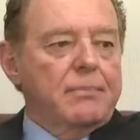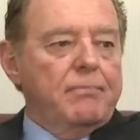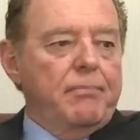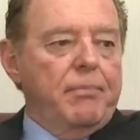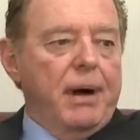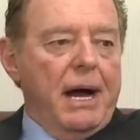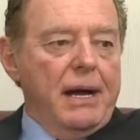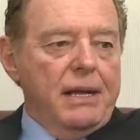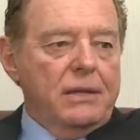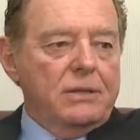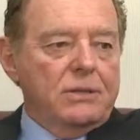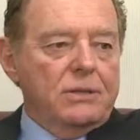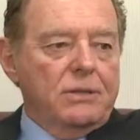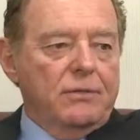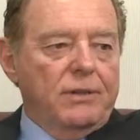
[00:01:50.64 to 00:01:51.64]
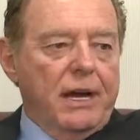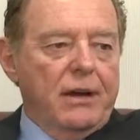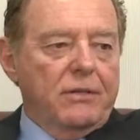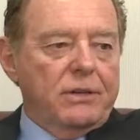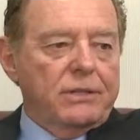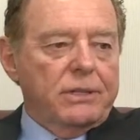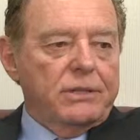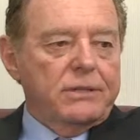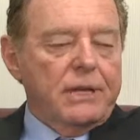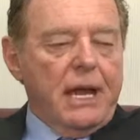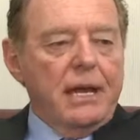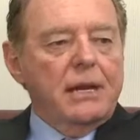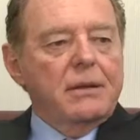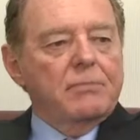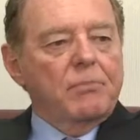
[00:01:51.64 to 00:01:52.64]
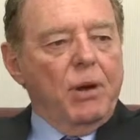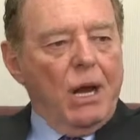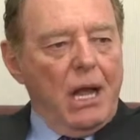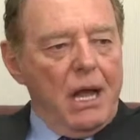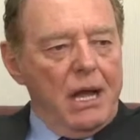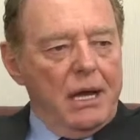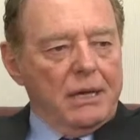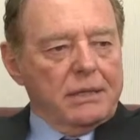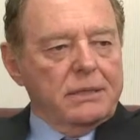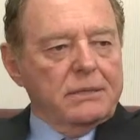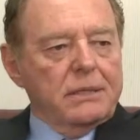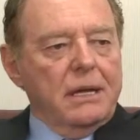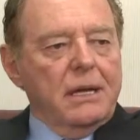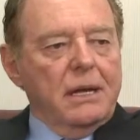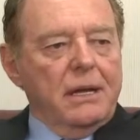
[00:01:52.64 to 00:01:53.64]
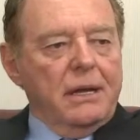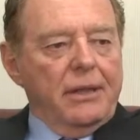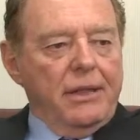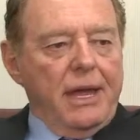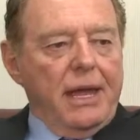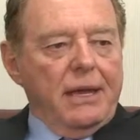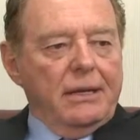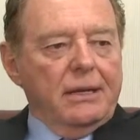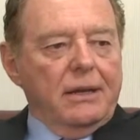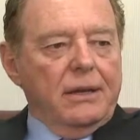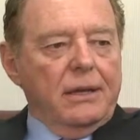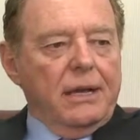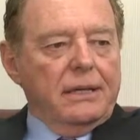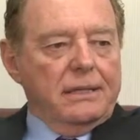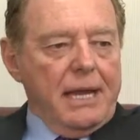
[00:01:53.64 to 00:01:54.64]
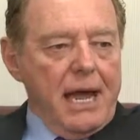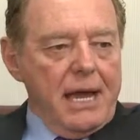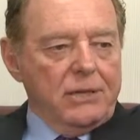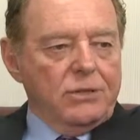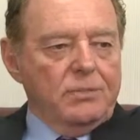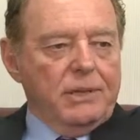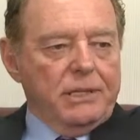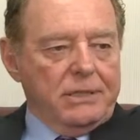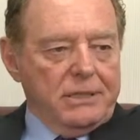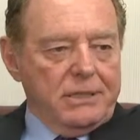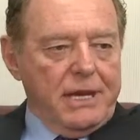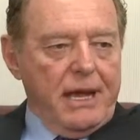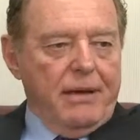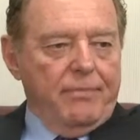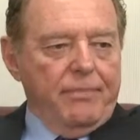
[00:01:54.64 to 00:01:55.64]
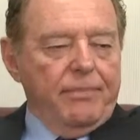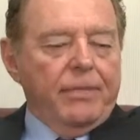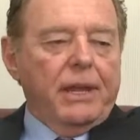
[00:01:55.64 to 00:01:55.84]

it binds to viruses and it blocks that attachment step.